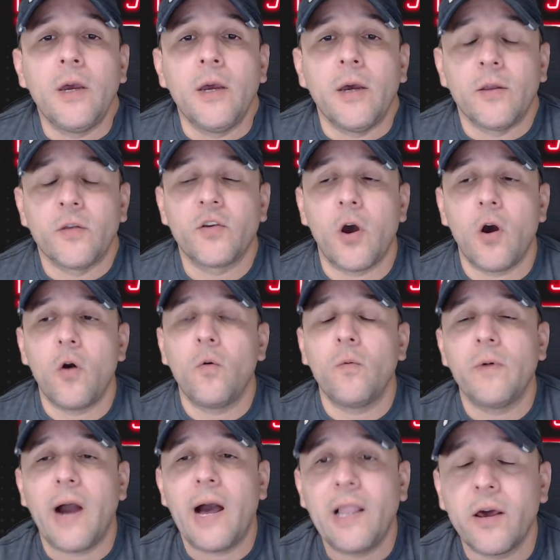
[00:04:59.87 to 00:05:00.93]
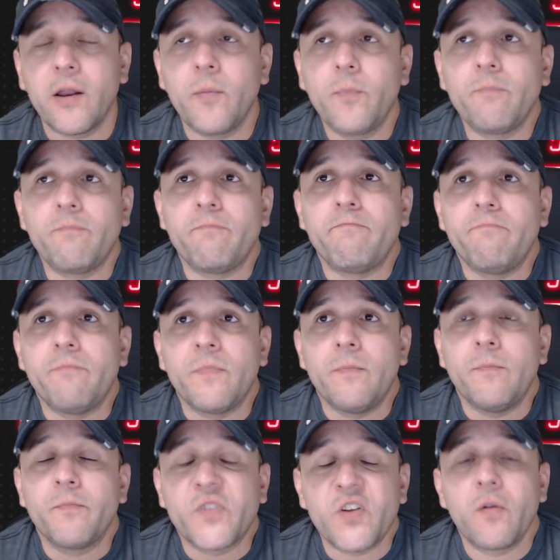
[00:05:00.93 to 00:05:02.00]
So a lot of
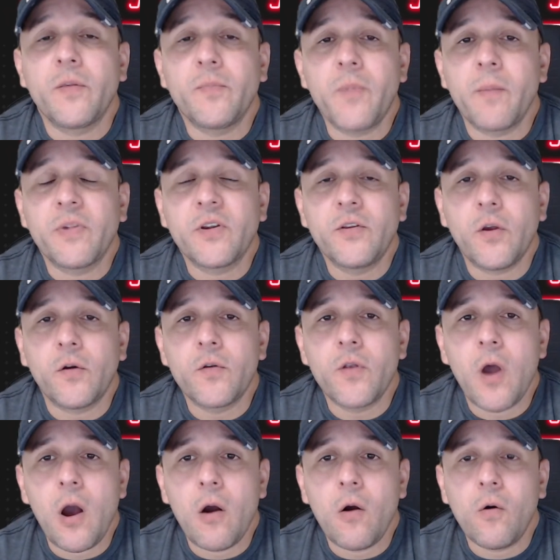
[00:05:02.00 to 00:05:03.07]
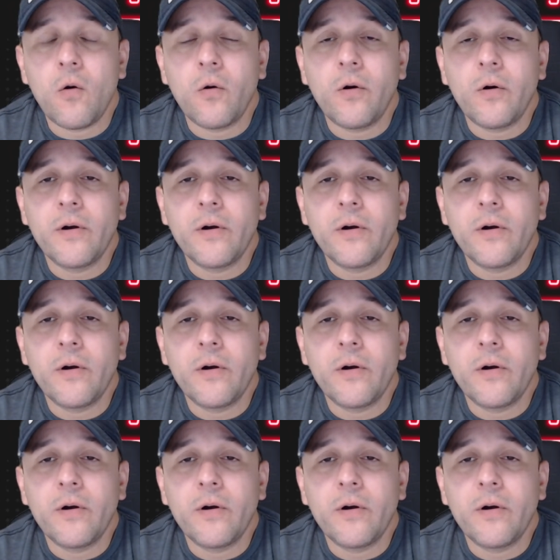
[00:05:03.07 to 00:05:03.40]
service members don't know